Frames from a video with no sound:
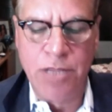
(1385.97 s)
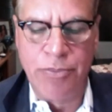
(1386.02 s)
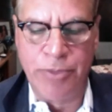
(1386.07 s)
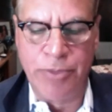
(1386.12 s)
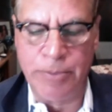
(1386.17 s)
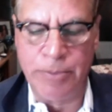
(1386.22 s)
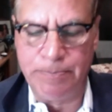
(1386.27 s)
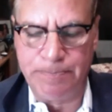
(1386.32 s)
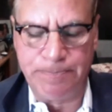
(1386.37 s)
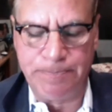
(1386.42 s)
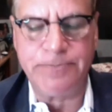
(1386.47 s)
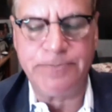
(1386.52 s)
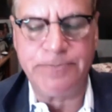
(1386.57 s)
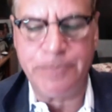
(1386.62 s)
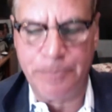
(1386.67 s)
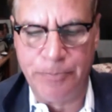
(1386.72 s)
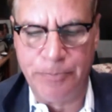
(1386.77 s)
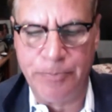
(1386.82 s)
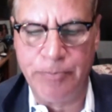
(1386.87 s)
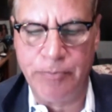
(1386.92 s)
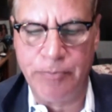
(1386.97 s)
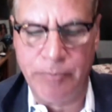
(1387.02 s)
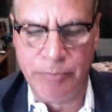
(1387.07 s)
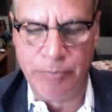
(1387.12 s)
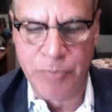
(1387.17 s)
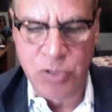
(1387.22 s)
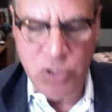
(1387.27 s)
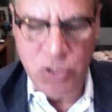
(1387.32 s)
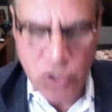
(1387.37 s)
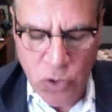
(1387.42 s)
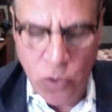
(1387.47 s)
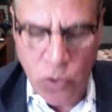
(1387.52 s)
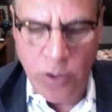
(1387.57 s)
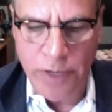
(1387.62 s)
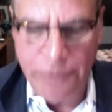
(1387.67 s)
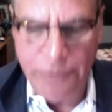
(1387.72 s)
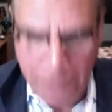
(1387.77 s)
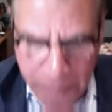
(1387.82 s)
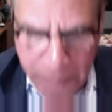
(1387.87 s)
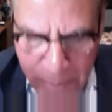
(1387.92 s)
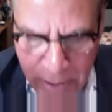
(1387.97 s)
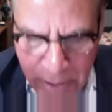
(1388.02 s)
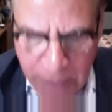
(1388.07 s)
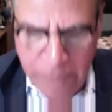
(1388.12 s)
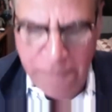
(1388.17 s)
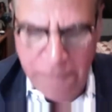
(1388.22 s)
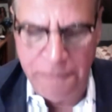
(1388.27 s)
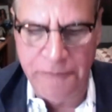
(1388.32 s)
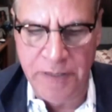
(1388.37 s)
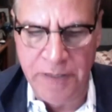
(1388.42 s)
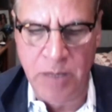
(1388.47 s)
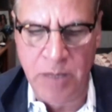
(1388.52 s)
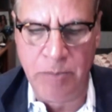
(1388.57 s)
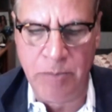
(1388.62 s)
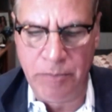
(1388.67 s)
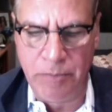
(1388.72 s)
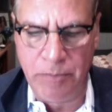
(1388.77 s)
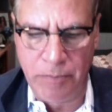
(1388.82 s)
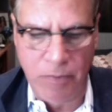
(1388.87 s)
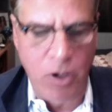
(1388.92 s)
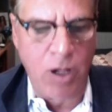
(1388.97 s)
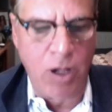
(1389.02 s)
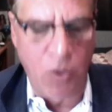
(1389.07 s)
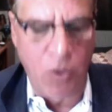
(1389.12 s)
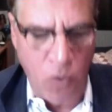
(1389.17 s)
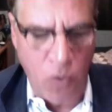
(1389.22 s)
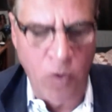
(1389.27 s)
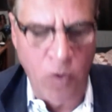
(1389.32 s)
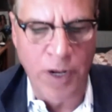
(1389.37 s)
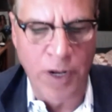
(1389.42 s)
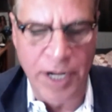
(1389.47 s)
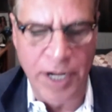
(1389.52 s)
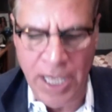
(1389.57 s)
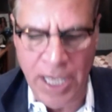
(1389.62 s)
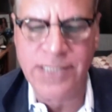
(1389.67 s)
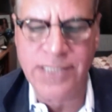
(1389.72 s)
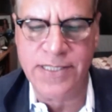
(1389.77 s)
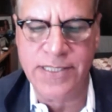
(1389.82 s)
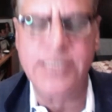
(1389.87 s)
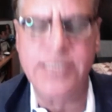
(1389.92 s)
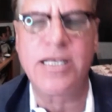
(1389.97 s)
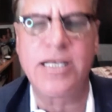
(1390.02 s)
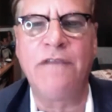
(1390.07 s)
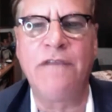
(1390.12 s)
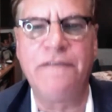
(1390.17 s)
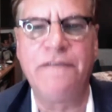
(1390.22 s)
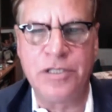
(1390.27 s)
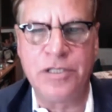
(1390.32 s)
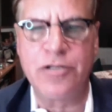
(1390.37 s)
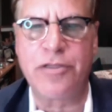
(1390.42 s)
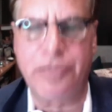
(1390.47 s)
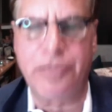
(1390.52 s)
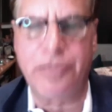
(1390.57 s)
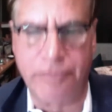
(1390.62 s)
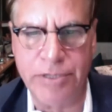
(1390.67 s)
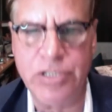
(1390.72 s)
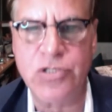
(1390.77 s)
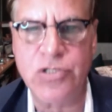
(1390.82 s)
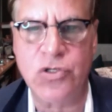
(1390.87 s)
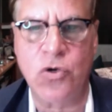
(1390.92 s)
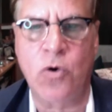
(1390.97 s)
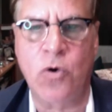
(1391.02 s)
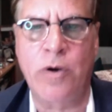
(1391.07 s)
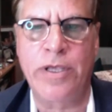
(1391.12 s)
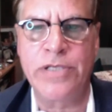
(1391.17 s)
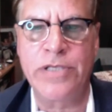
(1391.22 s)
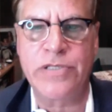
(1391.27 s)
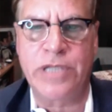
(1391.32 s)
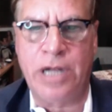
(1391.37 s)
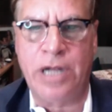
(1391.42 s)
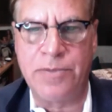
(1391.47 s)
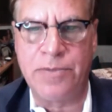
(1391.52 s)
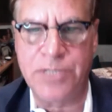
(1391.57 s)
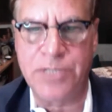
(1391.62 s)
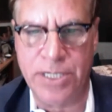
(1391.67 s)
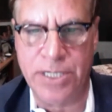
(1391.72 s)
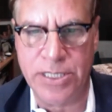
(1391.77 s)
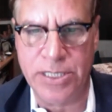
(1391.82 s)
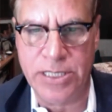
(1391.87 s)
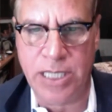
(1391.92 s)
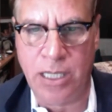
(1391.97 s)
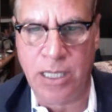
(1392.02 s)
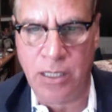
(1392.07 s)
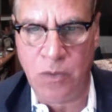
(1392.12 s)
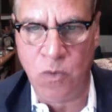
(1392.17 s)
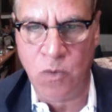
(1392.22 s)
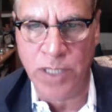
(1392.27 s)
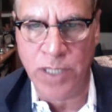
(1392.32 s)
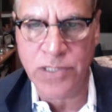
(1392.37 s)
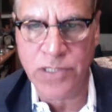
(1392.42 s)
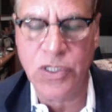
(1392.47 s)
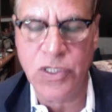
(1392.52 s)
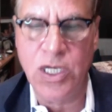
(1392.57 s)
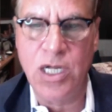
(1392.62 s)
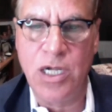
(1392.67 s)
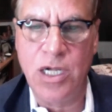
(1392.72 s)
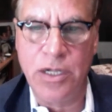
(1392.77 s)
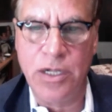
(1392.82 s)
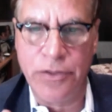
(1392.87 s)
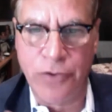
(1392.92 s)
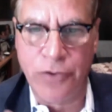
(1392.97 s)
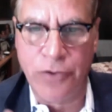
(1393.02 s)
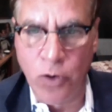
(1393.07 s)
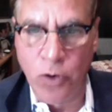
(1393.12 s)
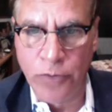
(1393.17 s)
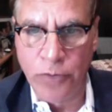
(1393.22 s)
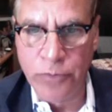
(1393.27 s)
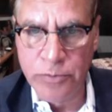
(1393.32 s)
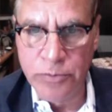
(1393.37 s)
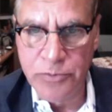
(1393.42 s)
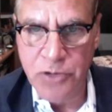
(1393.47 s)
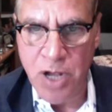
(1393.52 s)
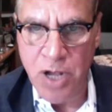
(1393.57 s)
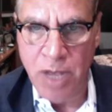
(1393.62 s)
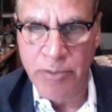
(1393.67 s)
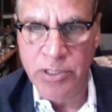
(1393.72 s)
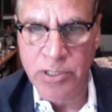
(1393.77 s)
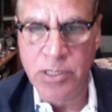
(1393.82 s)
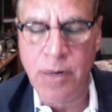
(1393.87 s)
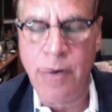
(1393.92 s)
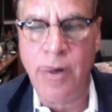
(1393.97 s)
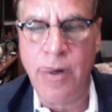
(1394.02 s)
The, the story for me, the film organized itself into three stories that I was going to tell at once the courtroom drama,